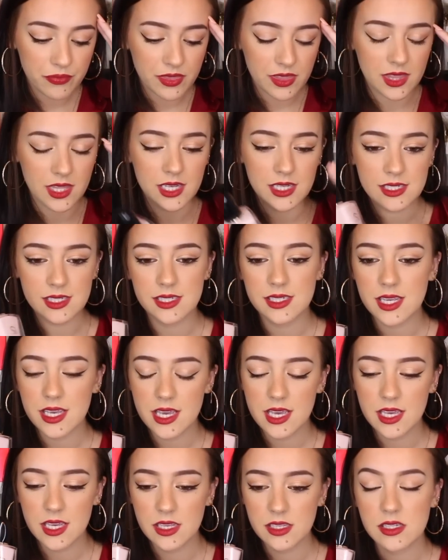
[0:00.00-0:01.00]
this
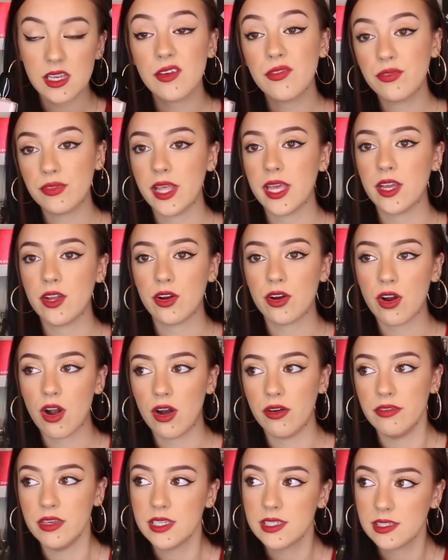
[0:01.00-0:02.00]
is a flanker,
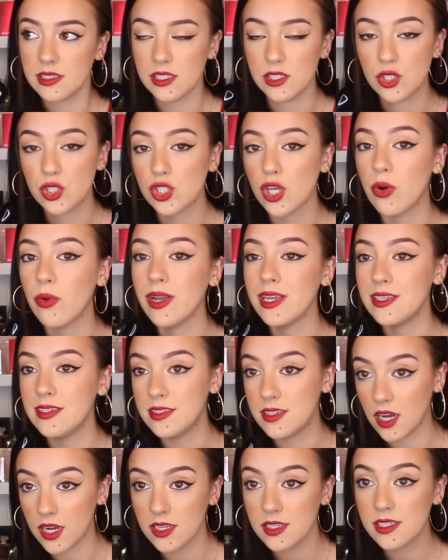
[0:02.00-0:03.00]
obviously. So
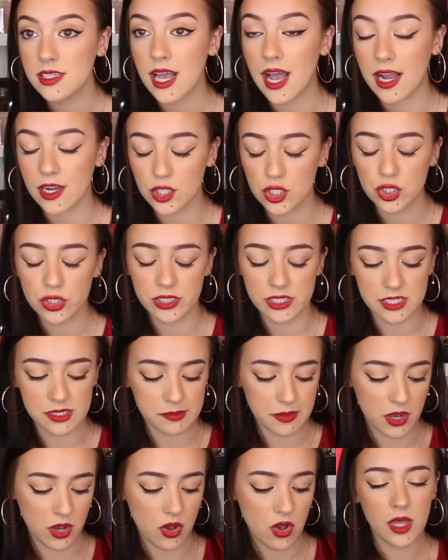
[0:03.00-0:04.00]
it does actually
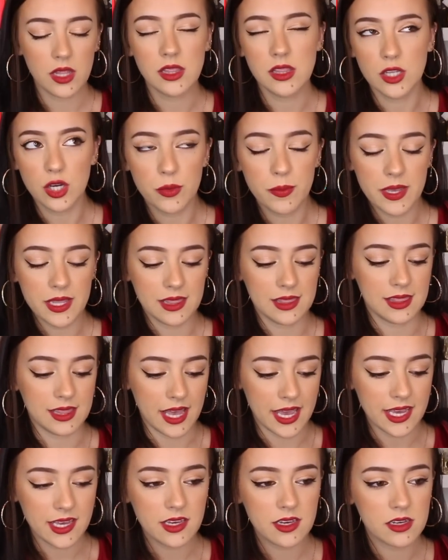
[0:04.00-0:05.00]
smell a little bit
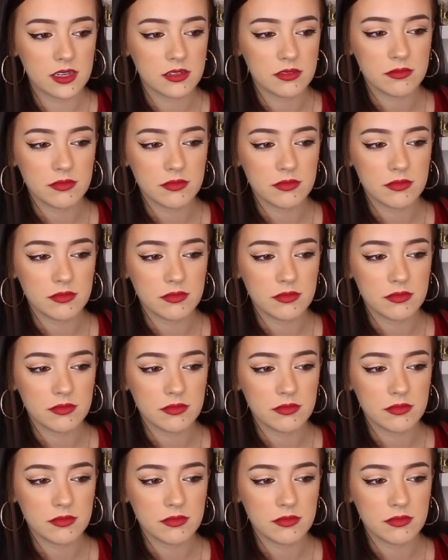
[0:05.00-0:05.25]
like